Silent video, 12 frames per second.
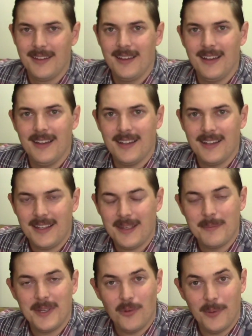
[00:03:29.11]
Uh, it
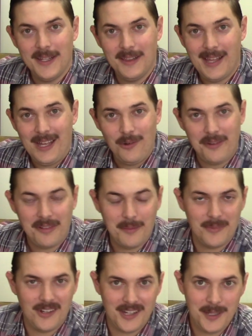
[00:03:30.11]
can be quite loud
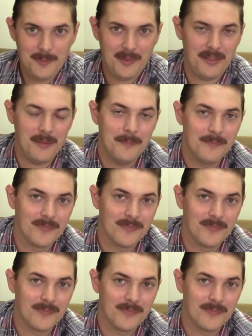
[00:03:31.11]
sometimes.